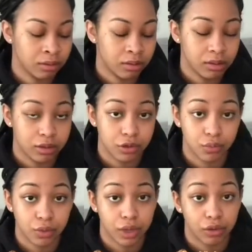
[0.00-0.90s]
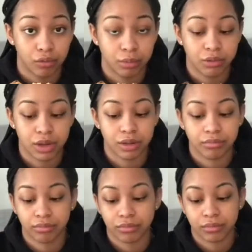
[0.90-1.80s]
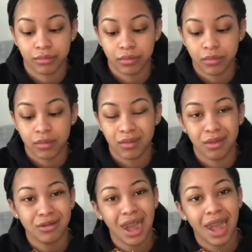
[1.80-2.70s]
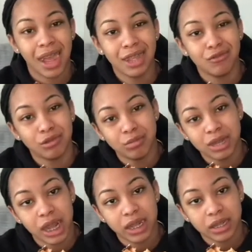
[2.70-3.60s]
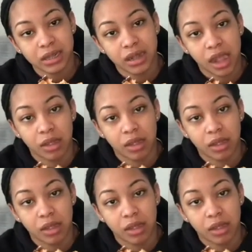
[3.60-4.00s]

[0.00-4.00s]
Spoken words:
This freaking group chat. Don't y'all hate group chats? Like